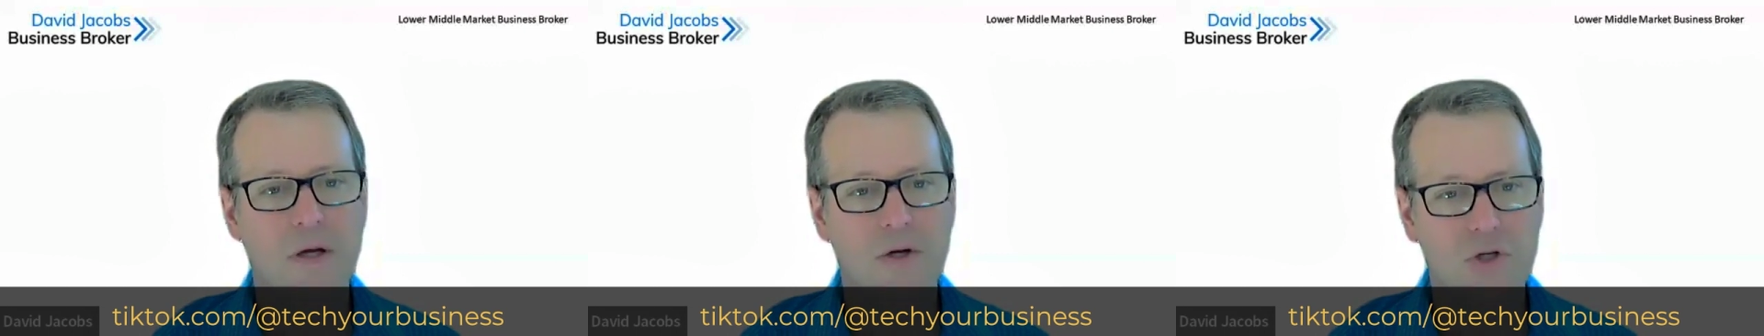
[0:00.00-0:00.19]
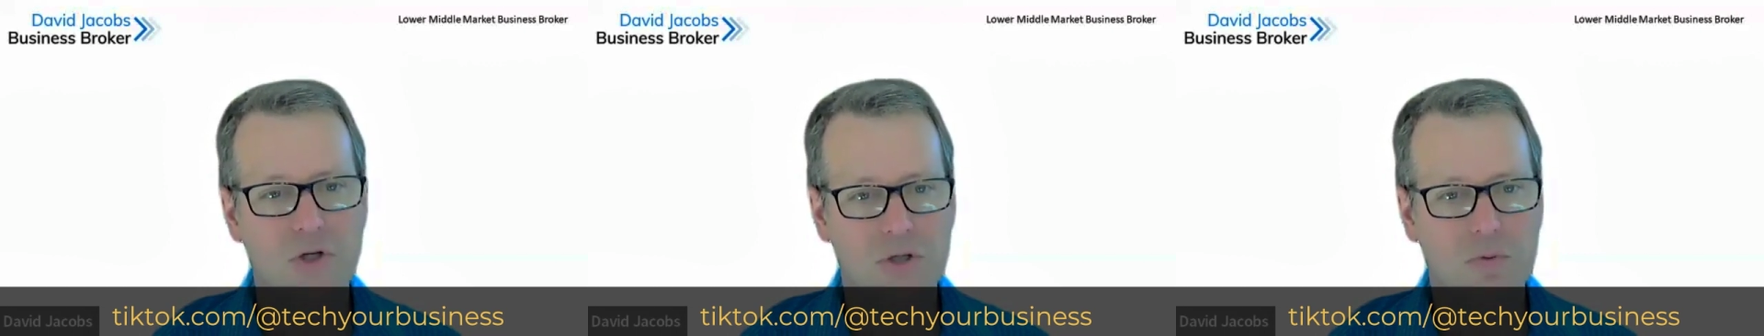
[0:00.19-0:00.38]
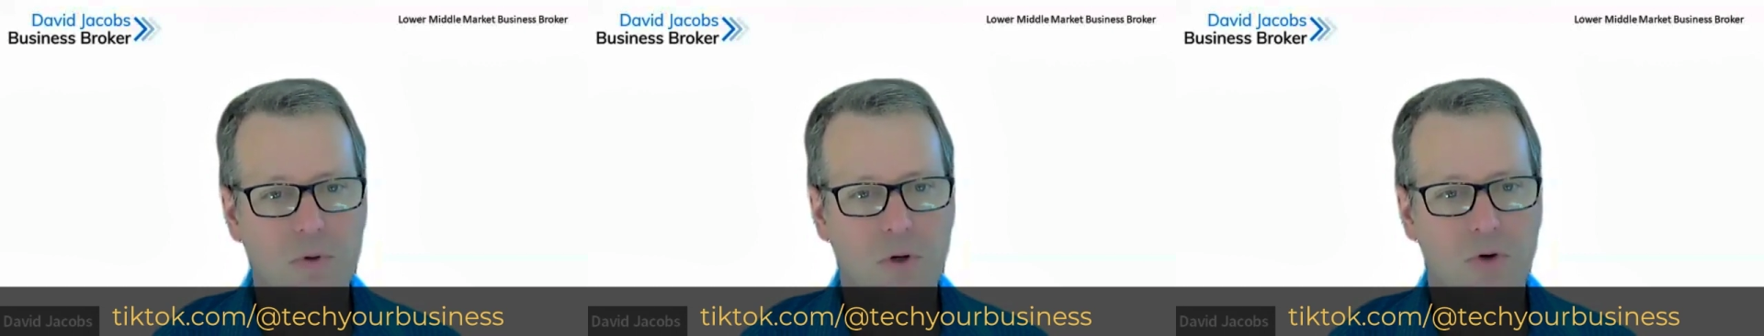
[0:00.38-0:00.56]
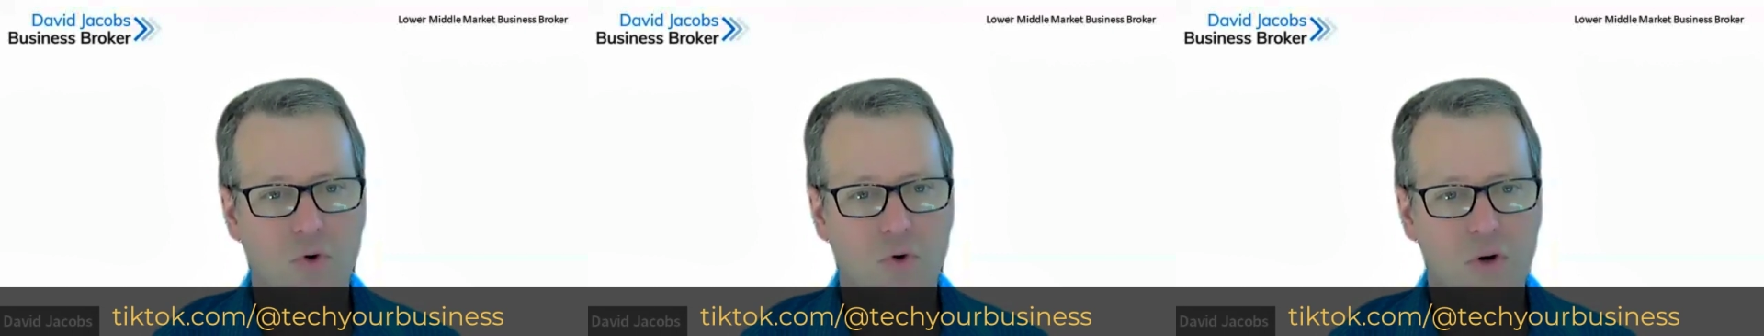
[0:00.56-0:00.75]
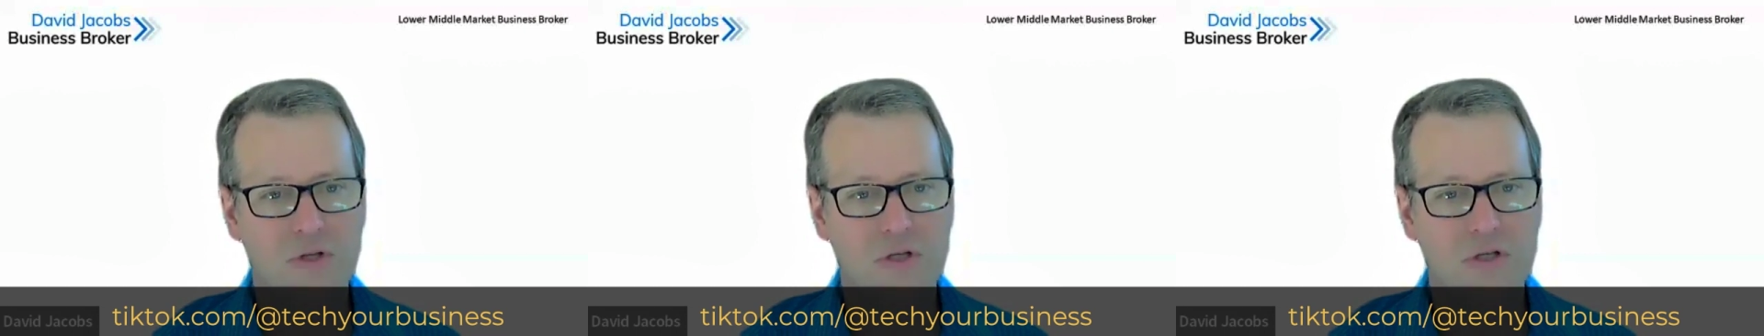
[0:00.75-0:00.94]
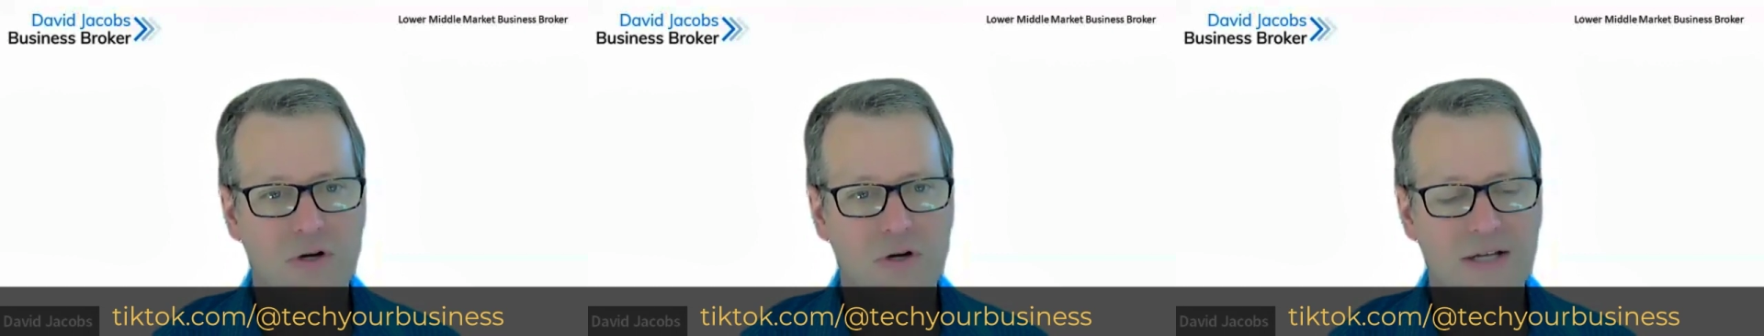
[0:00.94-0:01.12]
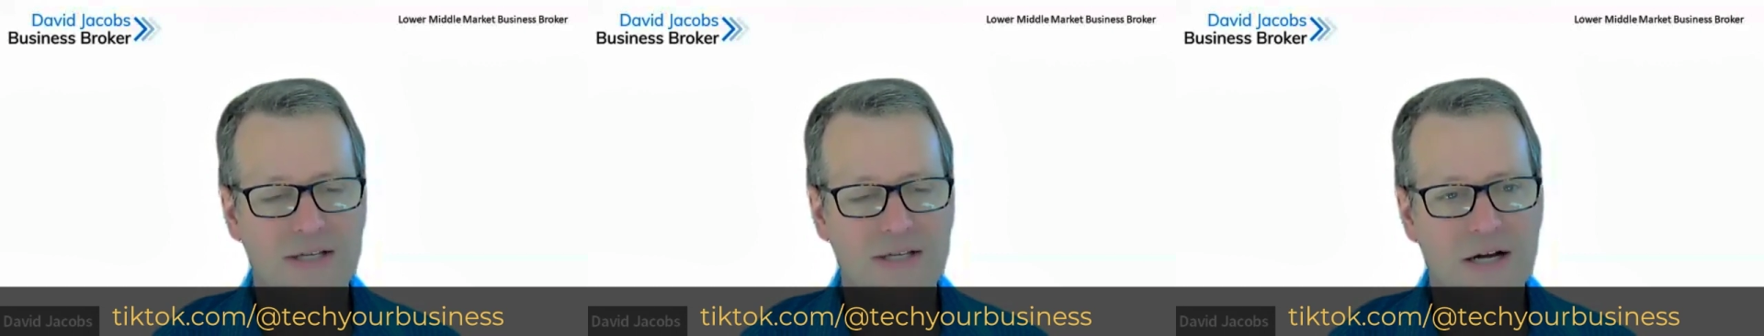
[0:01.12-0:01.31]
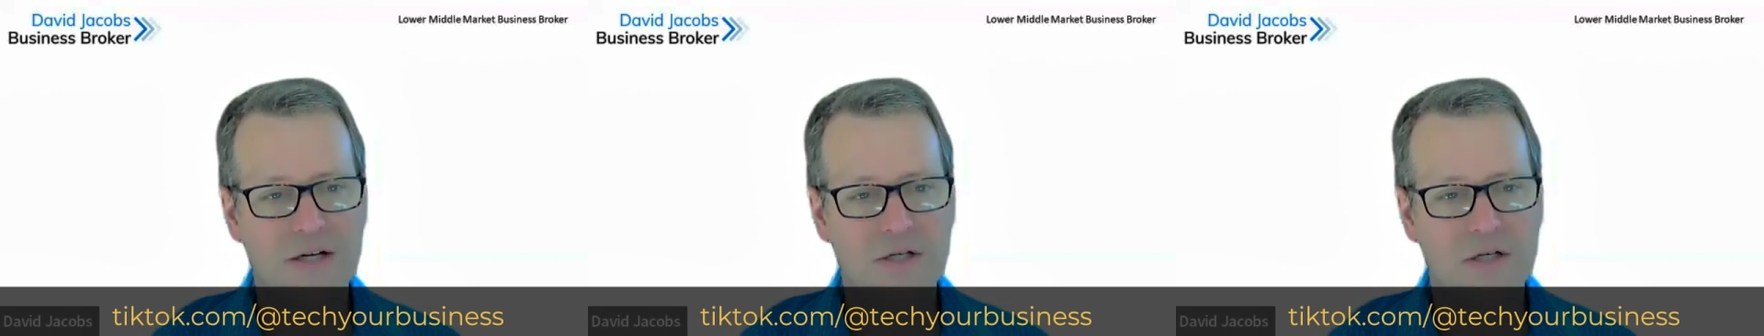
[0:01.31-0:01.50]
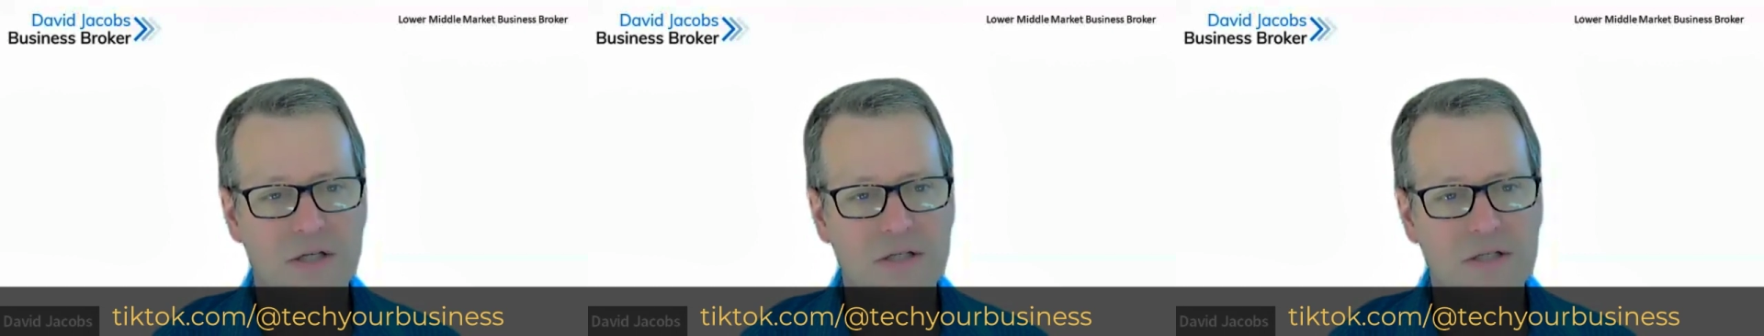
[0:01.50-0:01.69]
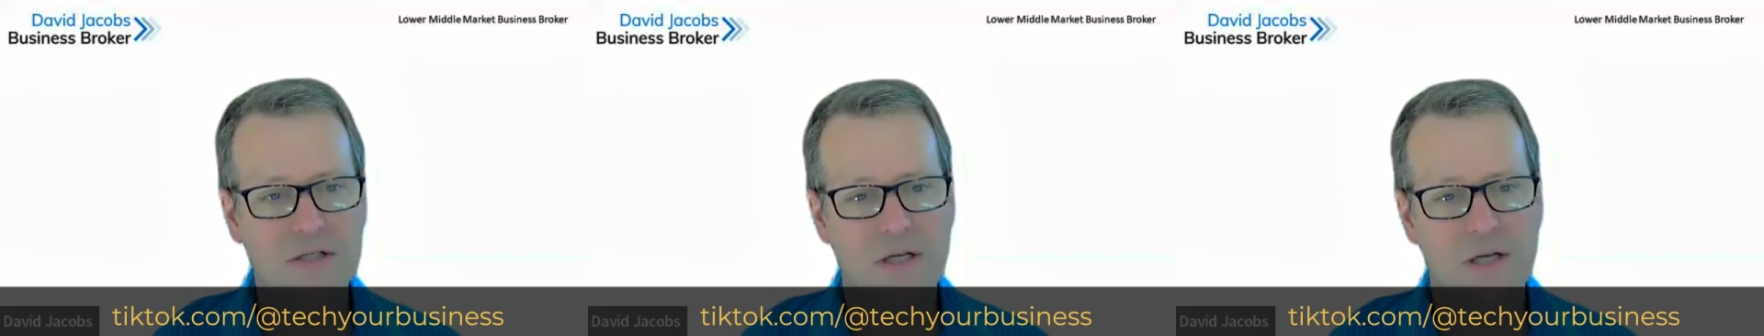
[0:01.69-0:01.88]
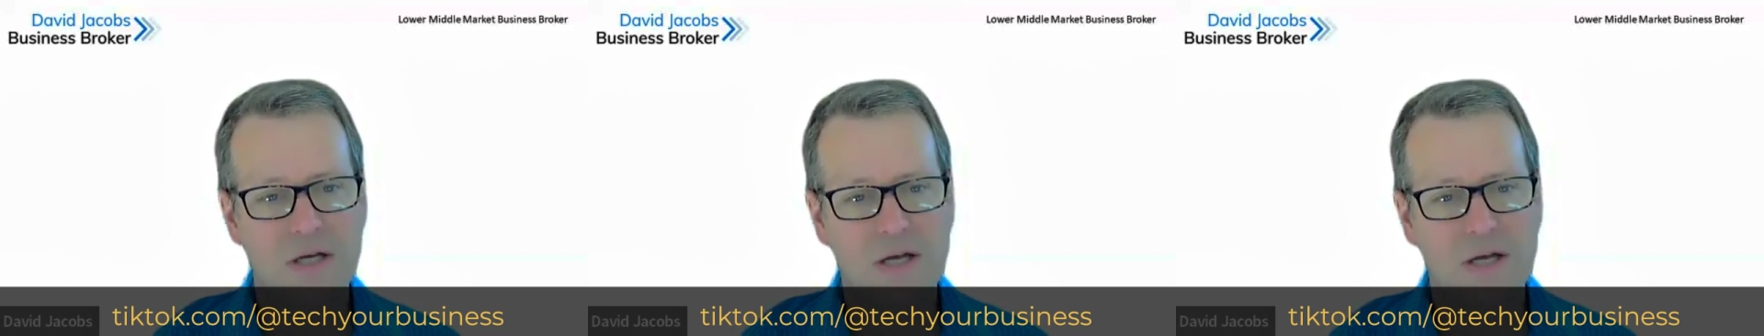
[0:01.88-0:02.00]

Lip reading: just record the transactions,